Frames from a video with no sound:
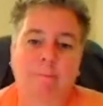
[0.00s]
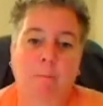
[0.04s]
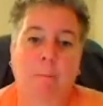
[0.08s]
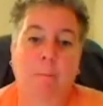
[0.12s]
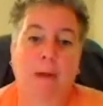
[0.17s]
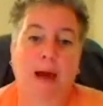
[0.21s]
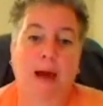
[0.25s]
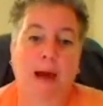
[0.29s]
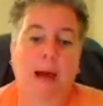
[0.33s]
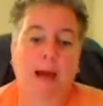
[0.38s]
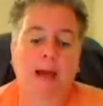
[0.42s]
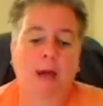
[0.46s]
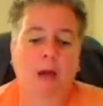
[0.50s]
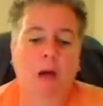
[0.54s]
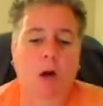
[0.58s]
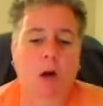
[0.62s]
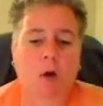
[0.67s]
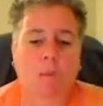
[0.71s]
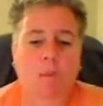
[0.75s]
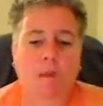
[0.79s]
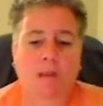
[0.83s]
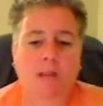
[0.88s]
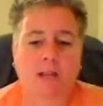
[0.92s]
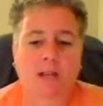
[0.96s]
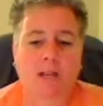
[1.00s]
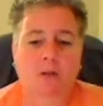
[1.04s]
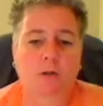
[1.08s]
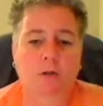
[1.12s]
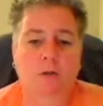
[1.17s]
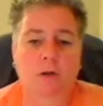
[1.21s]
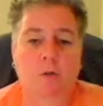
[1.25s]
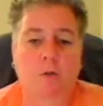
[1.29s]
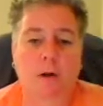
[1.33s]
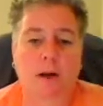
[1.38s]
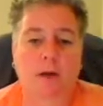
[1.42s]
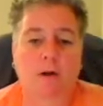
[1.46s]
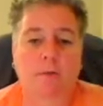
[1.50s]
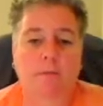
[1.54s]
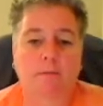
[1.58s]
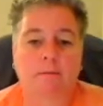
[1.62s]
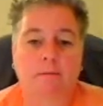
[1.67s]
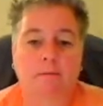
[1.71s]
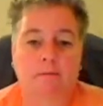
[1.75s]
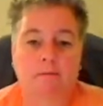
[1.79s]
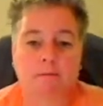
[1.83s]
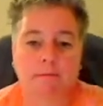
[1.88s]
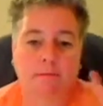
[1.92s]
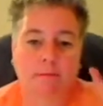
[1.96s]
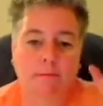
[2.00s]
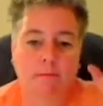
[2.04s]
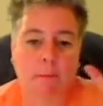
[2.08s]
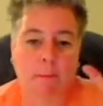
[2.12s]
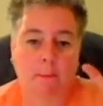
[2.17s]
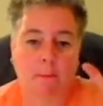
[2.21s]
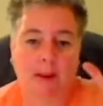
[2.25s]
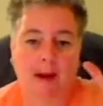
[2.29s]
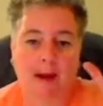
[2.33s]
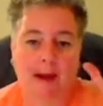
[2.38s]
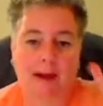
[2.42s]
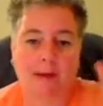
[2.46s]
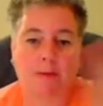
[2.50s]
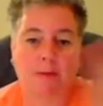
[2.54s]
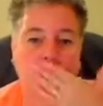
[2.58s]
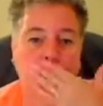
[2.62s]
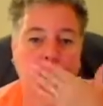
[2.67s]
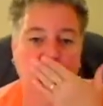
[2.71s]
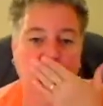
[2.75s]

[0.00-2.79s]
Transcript: Bye. Hope you guys are doing well. Bye.